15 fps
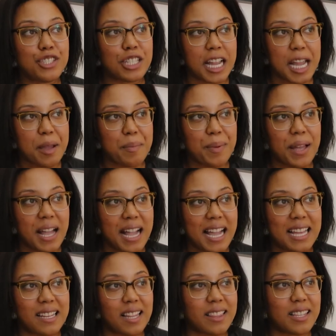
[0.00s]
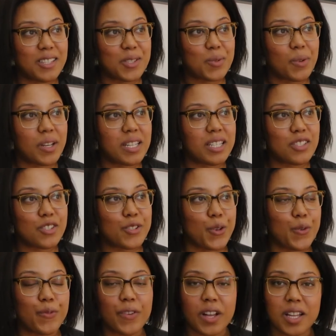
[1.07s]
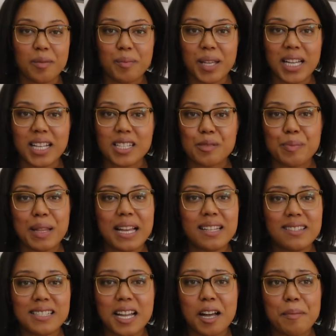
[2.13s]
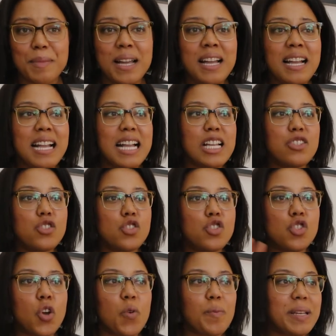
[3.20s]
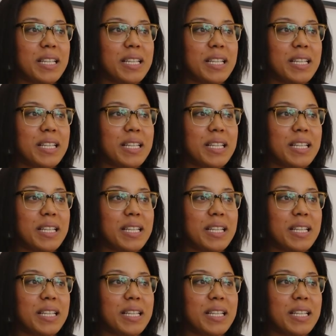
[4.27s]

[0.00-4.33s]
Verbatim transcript: shape. And this one is so fun because plants come in so